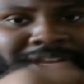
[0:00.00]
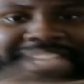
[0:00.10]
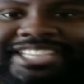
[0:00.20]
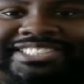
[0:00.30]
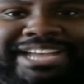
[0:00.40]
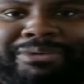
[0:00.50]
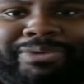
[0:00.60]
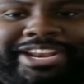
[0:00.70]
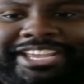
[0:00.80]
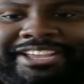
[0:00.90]
And it's not
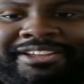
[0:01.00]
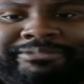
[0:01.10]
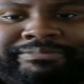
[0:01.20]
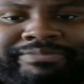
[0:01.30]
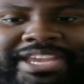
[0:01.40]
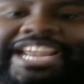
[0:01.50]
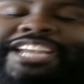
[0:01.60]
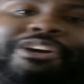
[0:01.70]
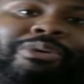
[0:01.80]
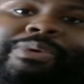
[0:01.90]
ready. And I
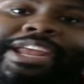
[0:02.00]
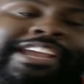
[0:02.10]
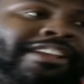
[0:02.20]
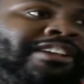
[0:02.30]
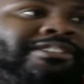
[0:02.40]
know, granted,